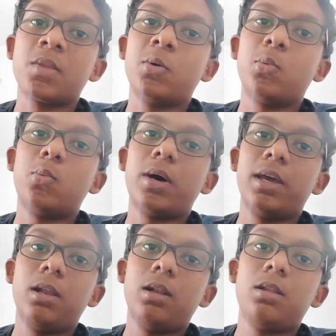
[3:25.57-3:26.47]

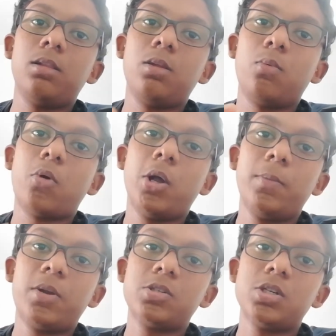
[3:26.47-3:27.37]
while the wall
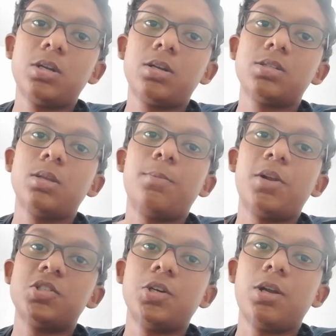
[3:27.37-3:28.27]
pressure is the
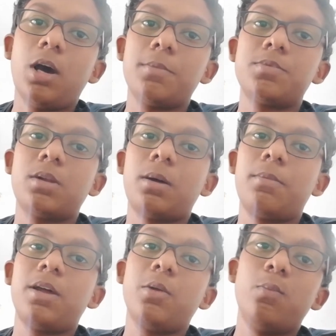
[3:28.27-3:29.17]
pressure
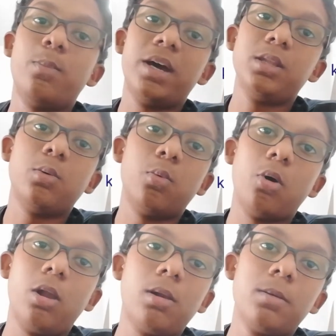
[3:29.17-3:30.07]
applied by the
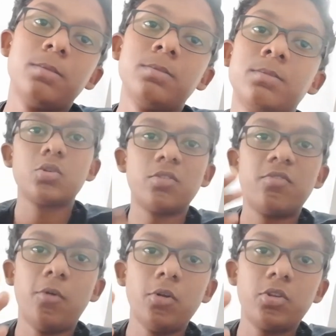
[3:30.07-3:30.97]
wall.
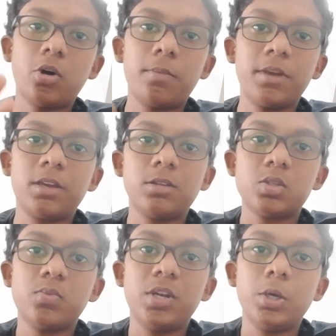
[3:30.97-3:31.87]
Fourth topic in this
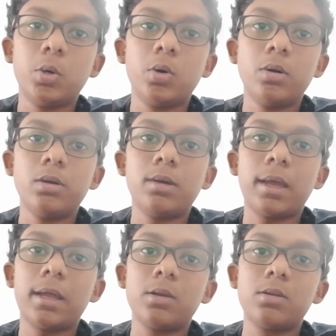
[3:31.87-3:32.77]
video,
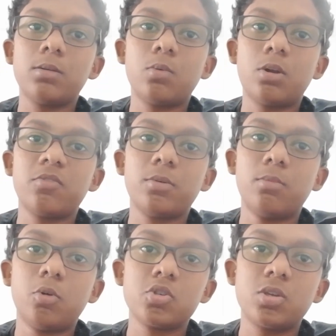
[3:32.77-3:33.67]
and one of the
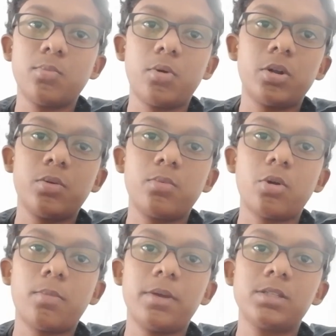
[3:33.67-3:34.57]
most important
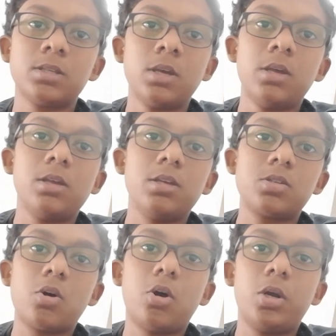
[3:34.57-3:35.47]
topics, is
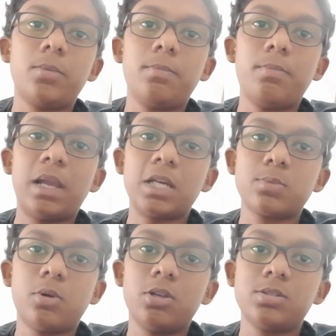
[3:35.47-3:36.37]
called
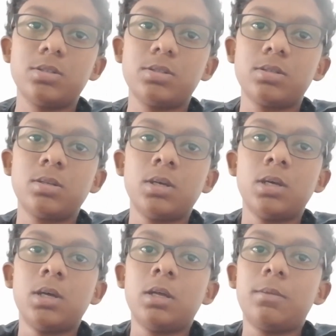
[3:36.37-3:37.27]
plasmolysis.
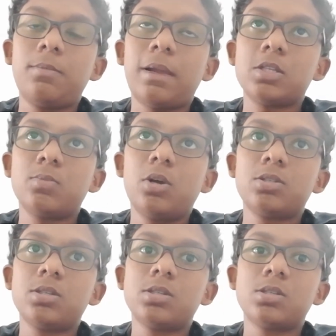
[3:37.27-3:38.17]

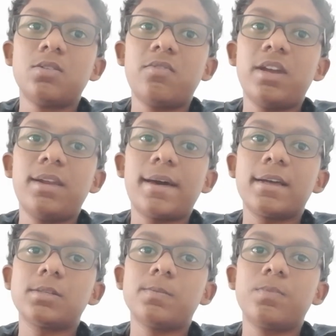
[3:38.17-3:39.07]
Plasmolysis is defined
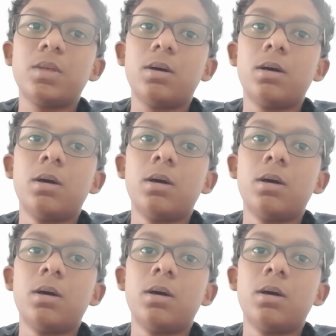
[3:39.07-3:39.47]
as the